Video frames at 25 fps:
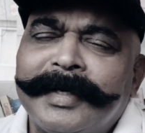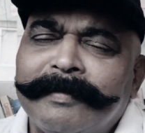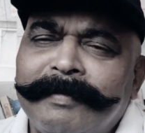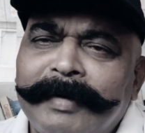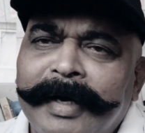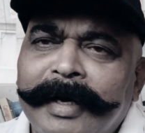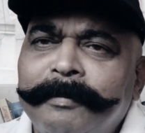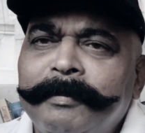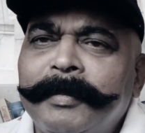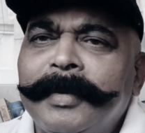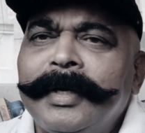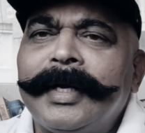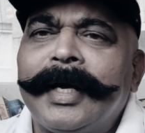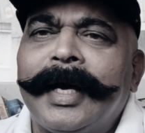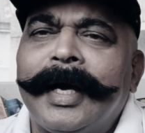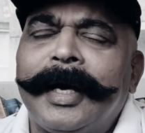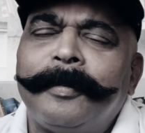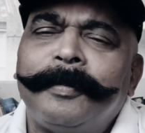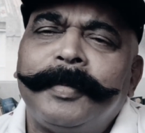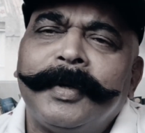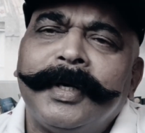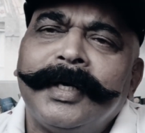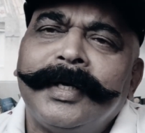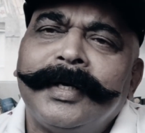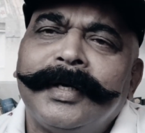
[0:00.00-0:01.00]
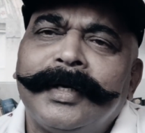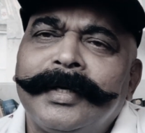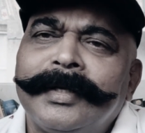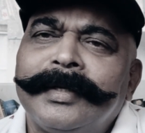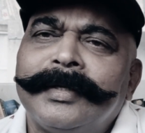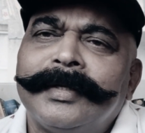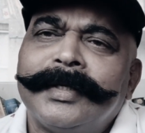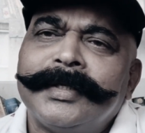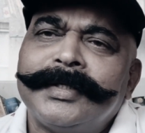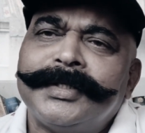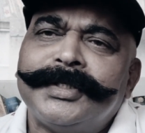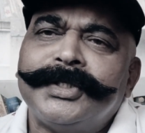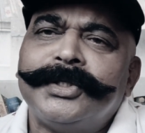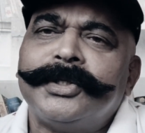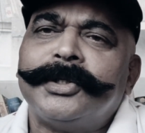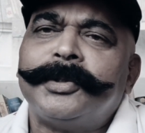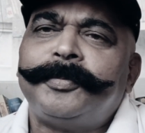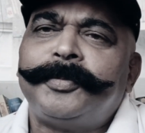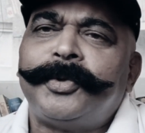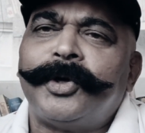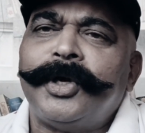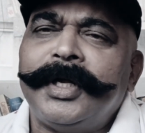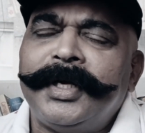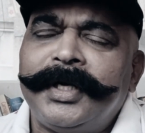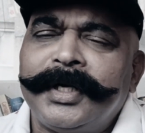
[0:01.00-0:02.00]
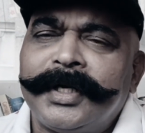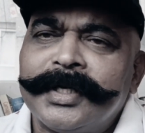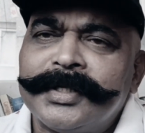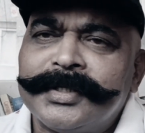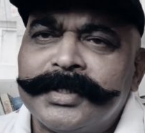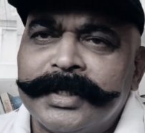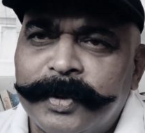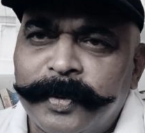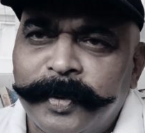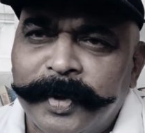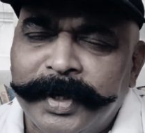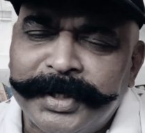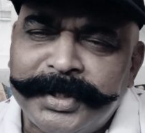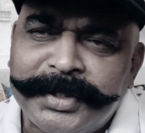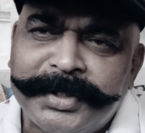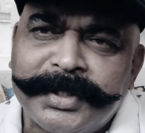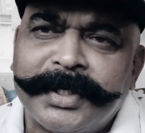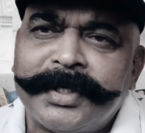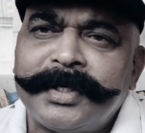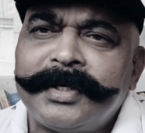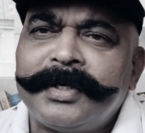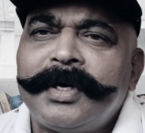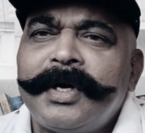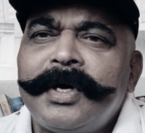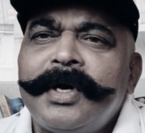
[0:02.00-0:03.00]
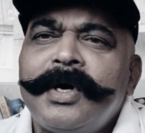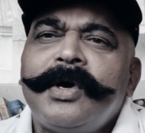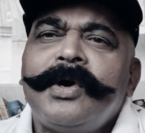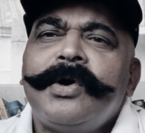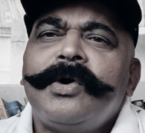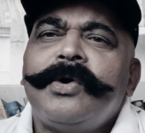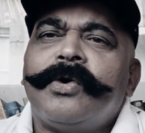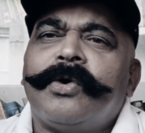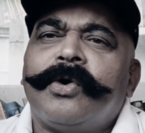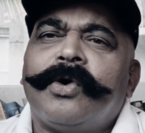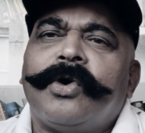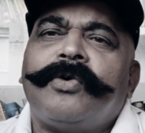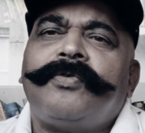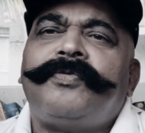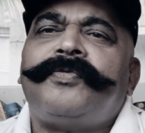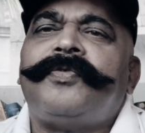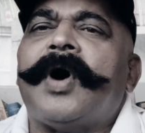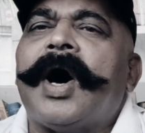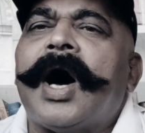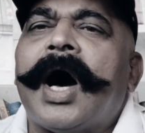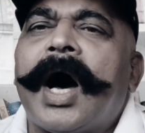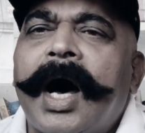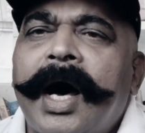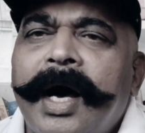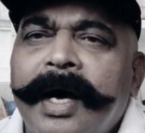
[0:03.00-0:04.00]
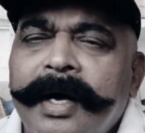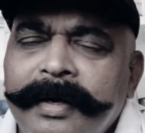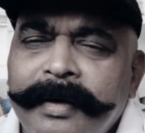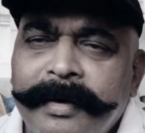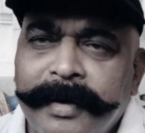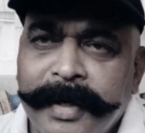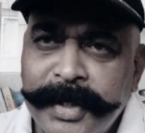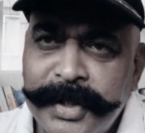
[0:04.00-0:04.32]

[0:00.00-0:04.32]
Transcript: development happening in the geopolitical situation of our